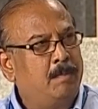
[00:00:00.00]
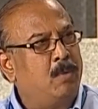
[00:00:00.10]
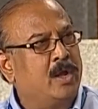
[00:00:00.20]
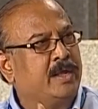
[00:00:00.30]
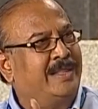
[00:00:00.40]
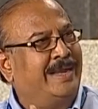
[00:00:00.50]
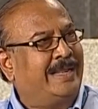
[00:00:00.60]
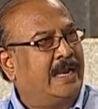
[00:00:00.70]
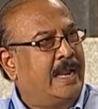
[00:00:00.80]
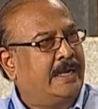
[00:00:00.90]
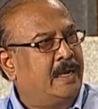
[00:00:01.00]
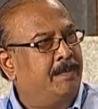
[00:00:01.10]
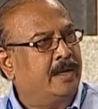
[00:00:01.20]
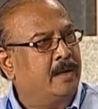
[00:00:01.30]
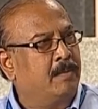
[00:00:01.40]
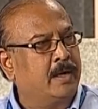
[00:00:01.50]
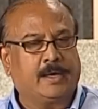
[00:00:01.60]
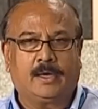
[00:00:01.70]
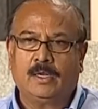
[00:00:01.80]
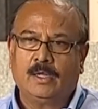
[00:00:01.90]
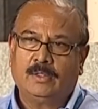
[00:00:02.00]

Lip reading: blocking the entire Latin American market.